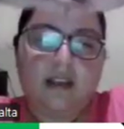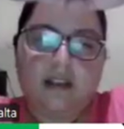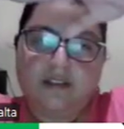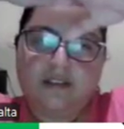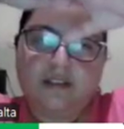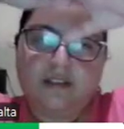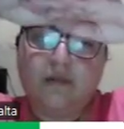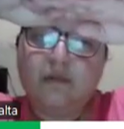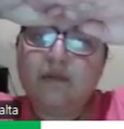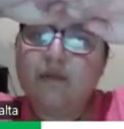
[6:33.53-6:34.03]

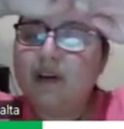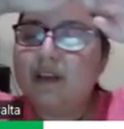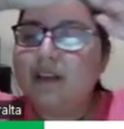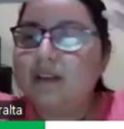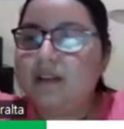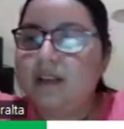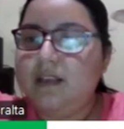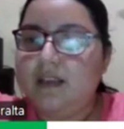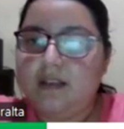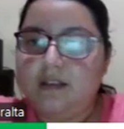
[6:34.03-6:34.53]

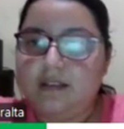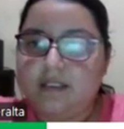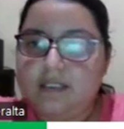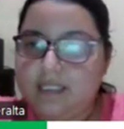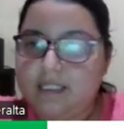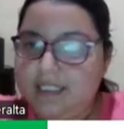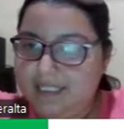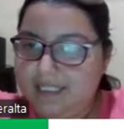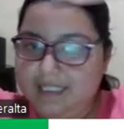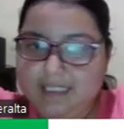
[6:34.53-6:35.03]
someone
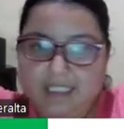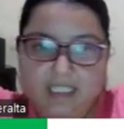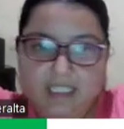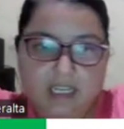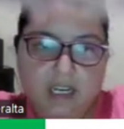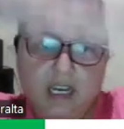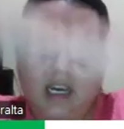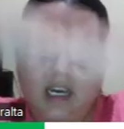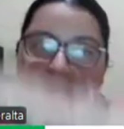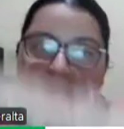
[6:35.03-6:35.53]
else's
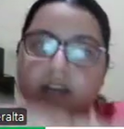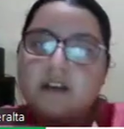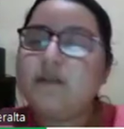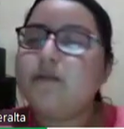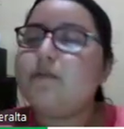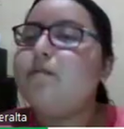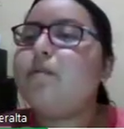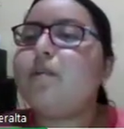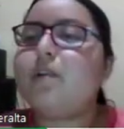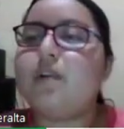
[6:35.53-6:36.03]
entire
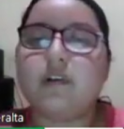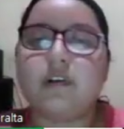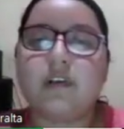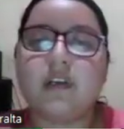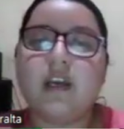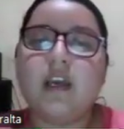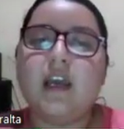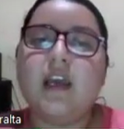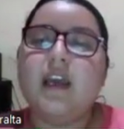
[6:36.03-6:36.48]
work